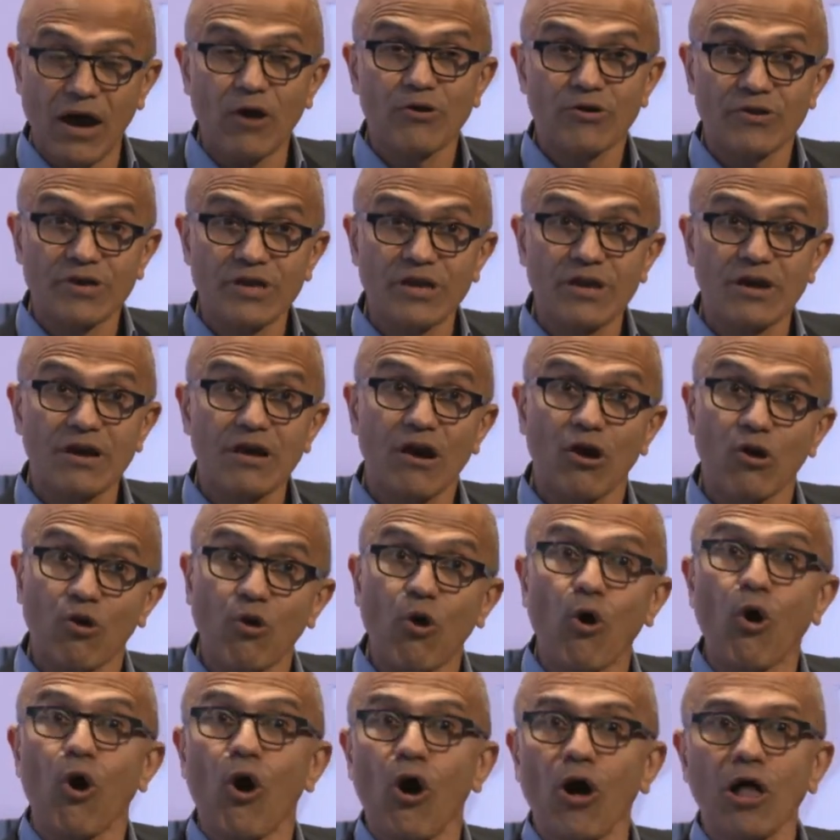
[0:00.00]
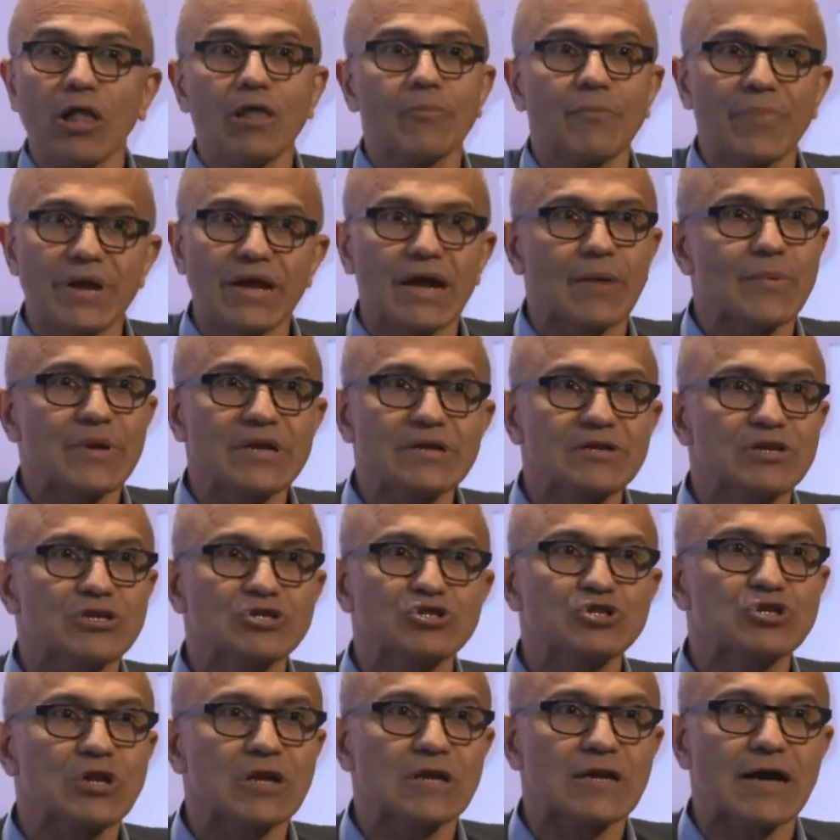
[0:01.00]
here are all becoming
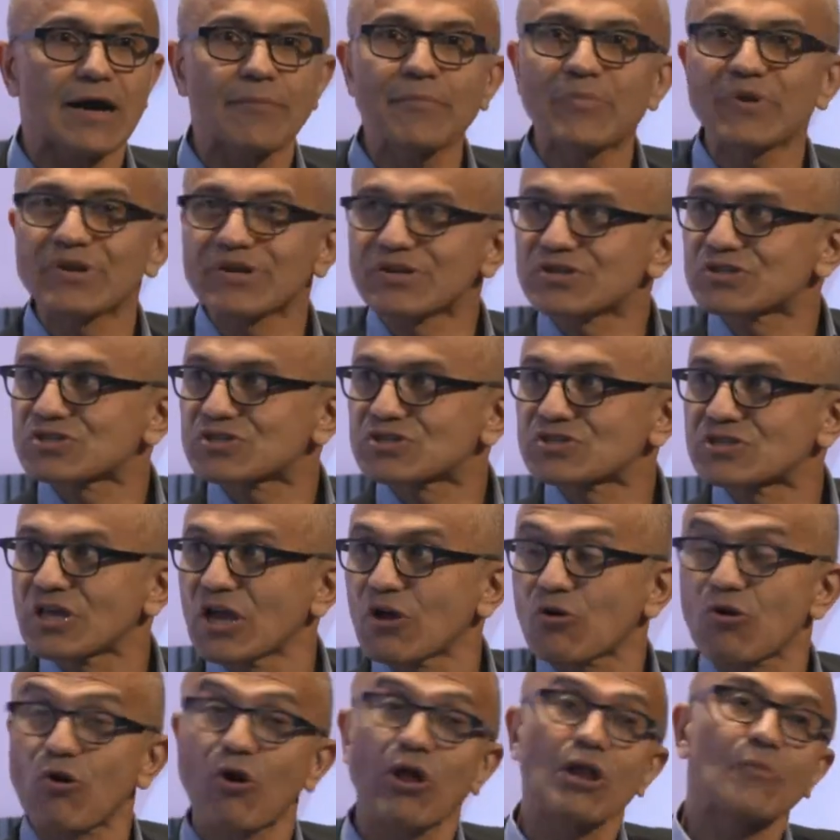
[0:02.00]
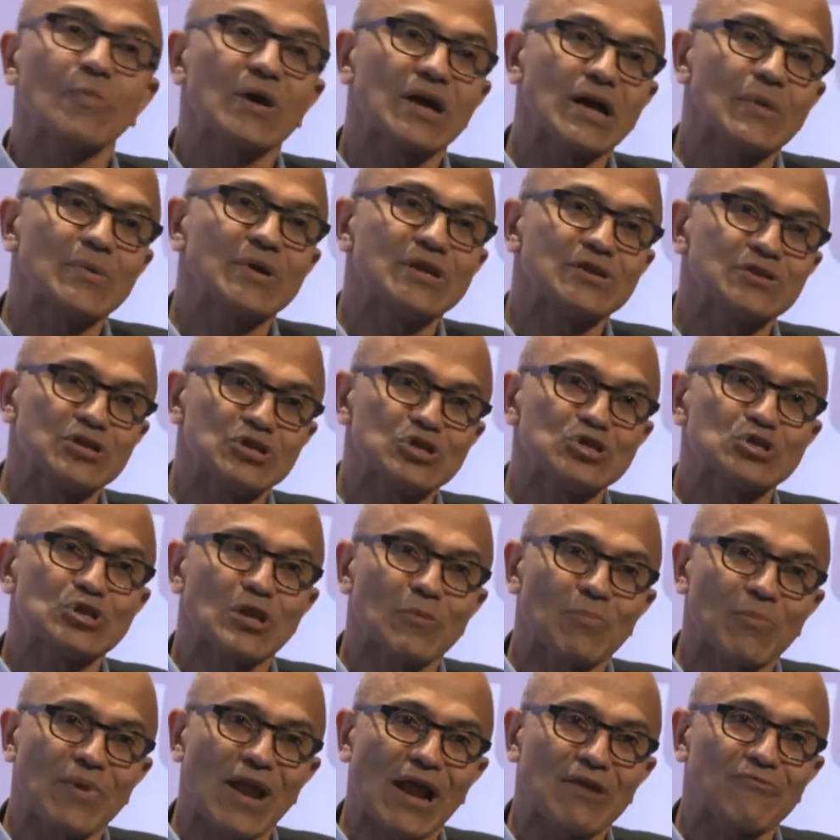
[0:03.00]
digital companies. They are all becoming digital
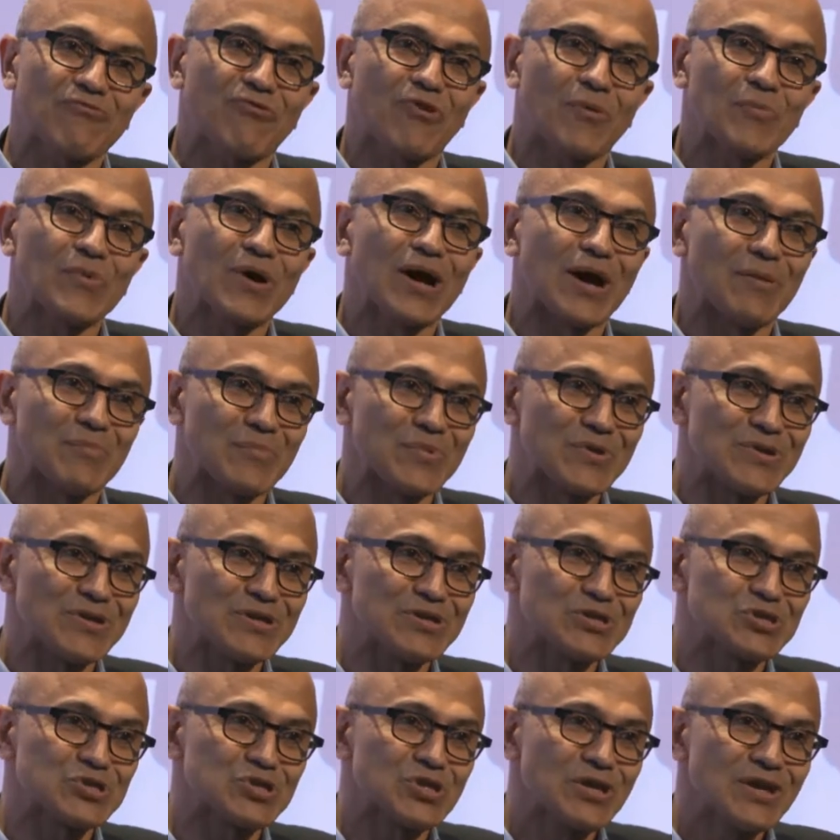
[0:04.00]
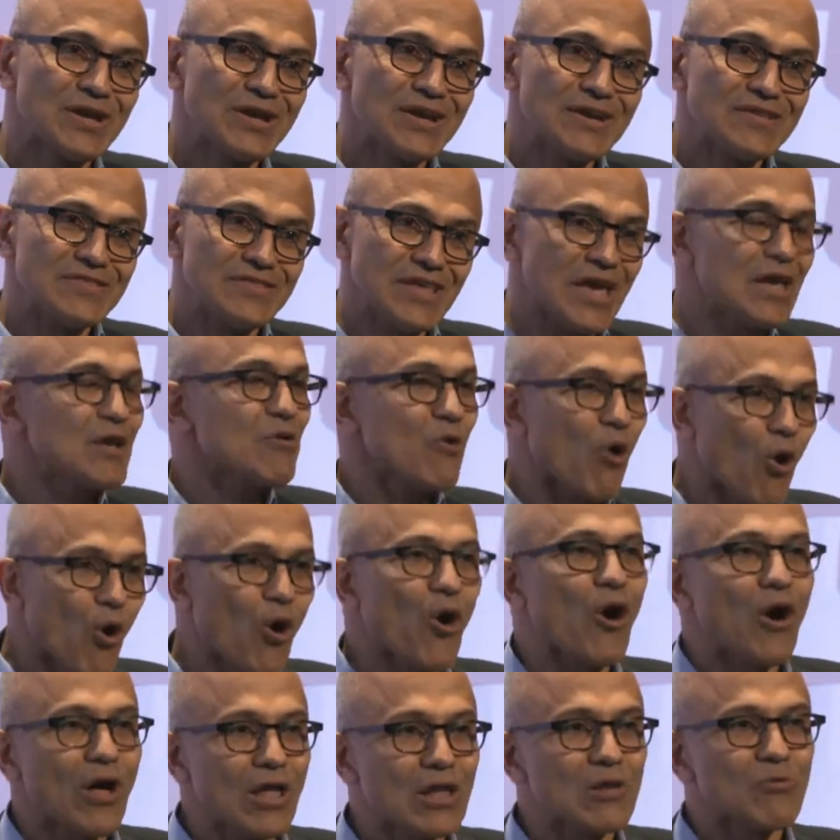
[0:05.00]
platform companies. They
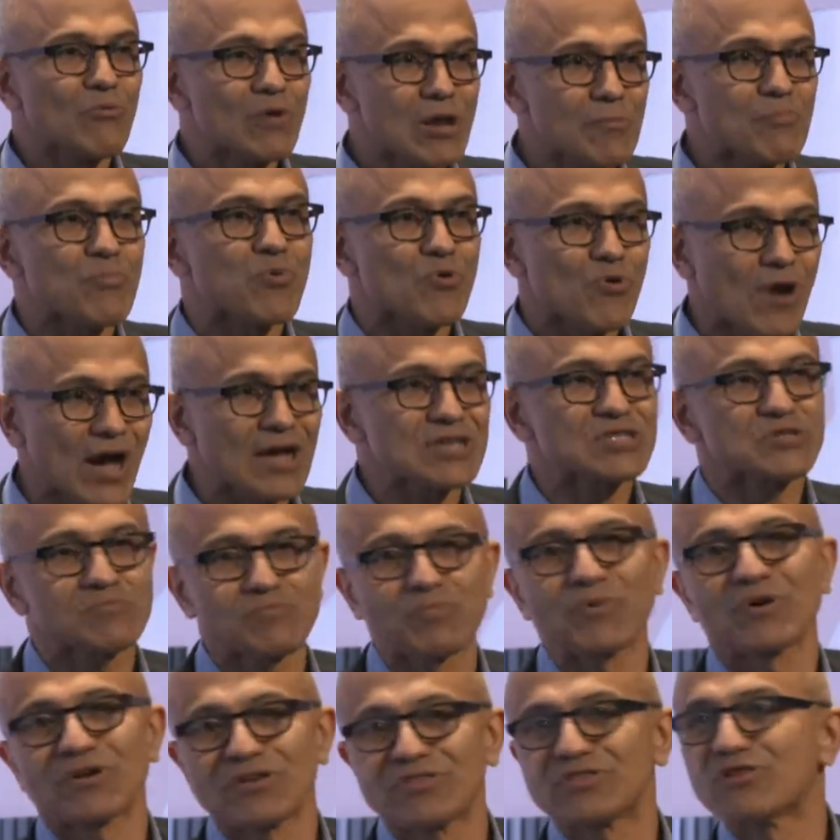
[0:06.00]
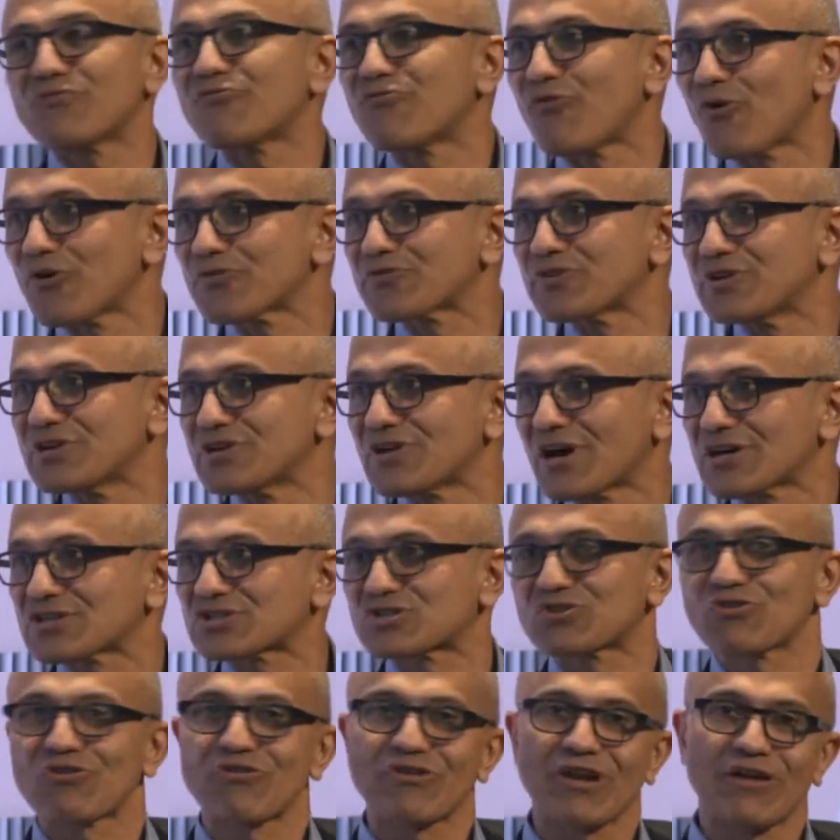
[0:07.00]
all will prosper in the fourth
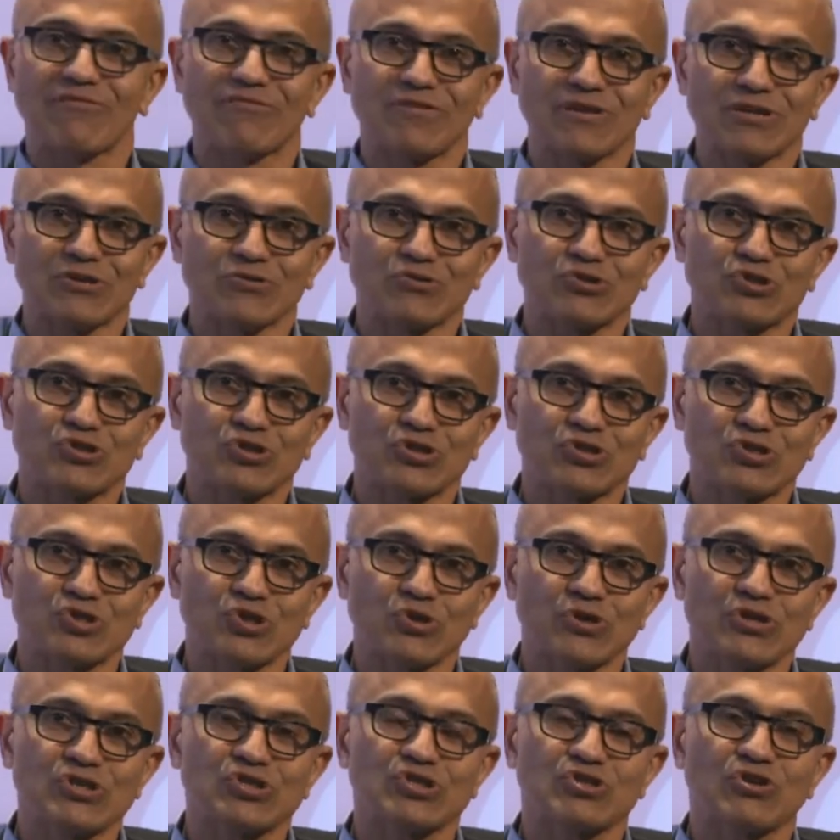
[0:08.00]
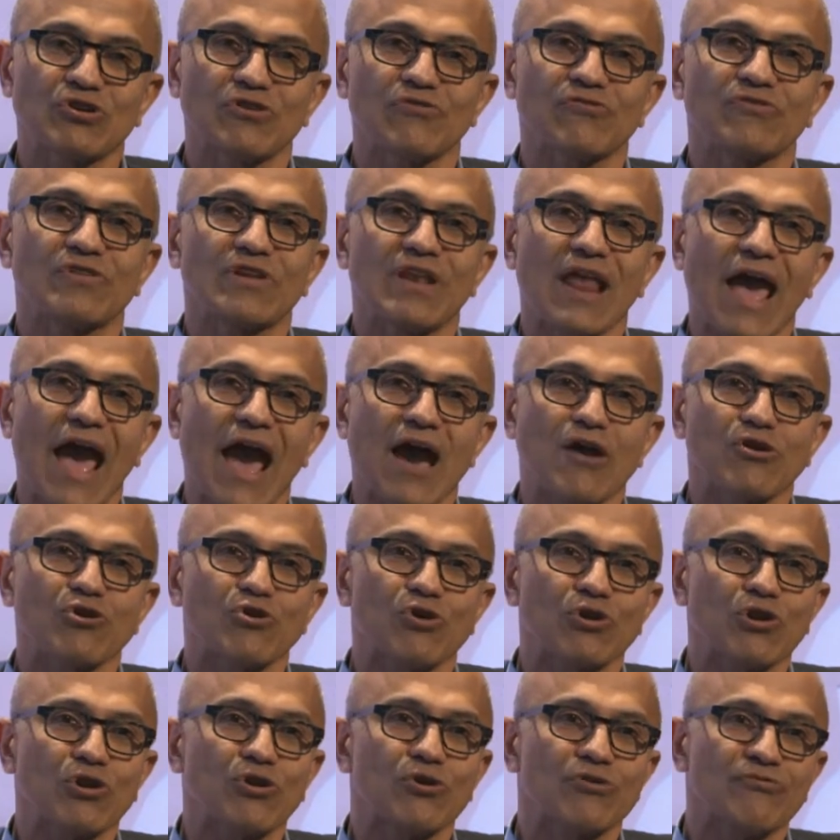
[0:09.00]
industrial revolution. So instead of
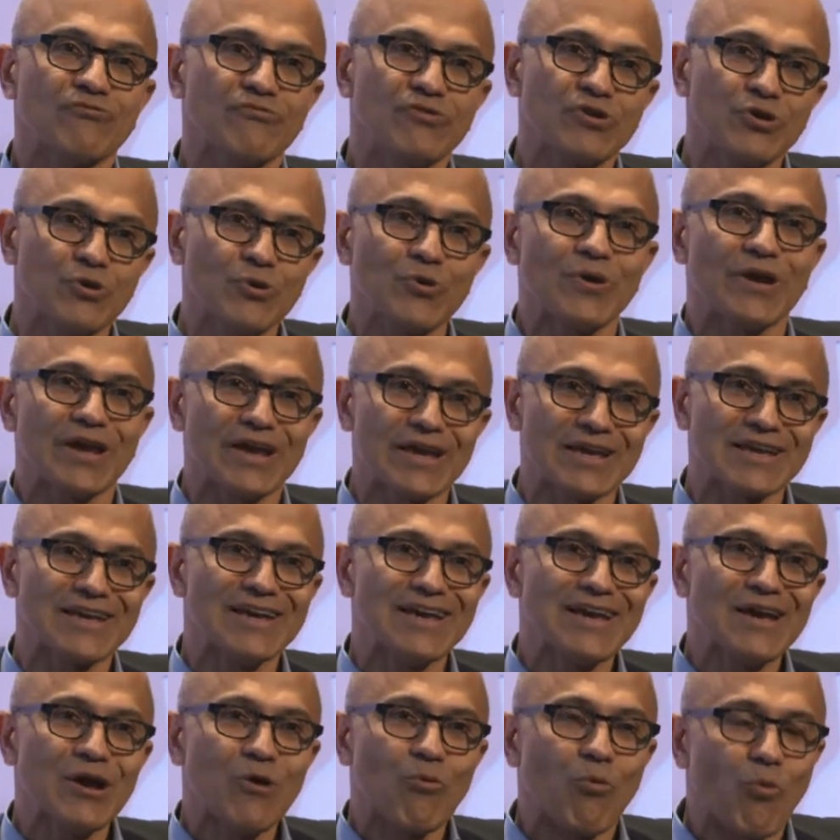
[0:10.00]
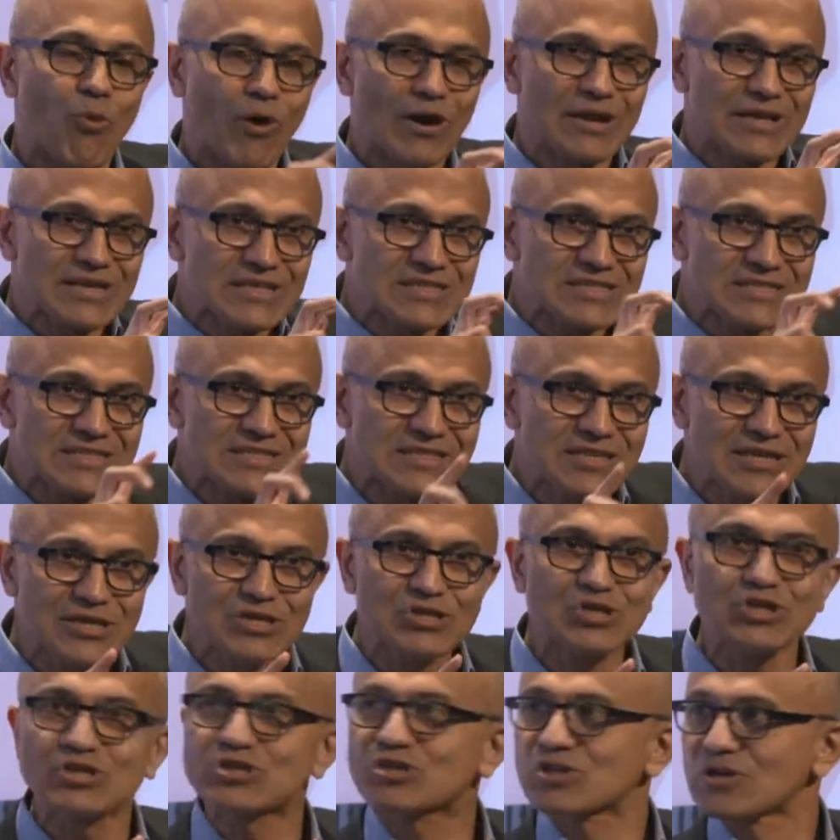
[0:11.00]
narrowly viewing what is
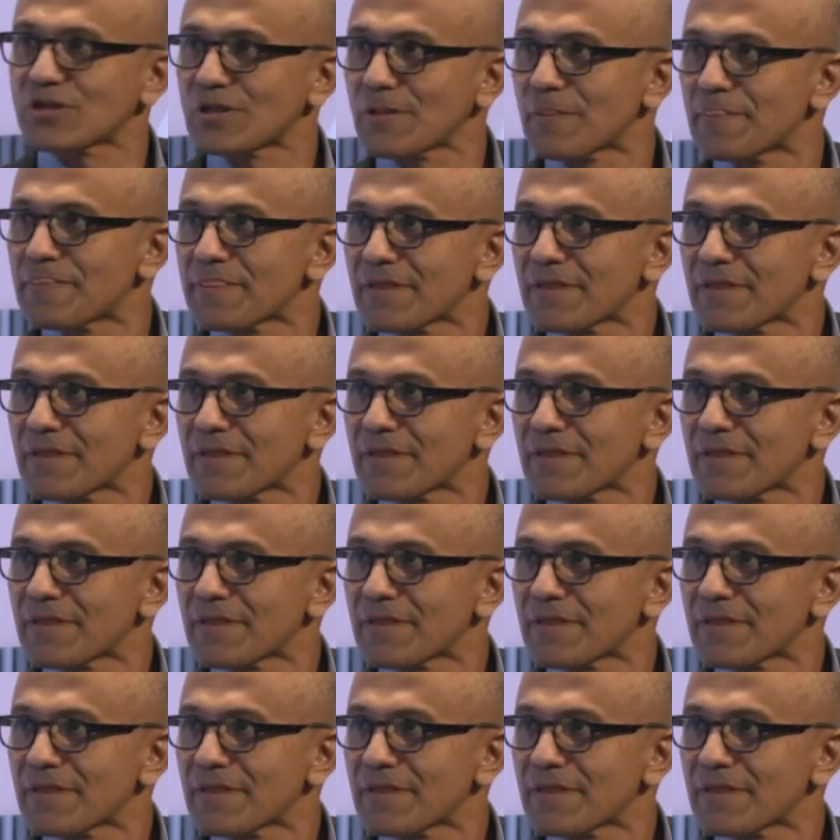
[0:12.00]
digital,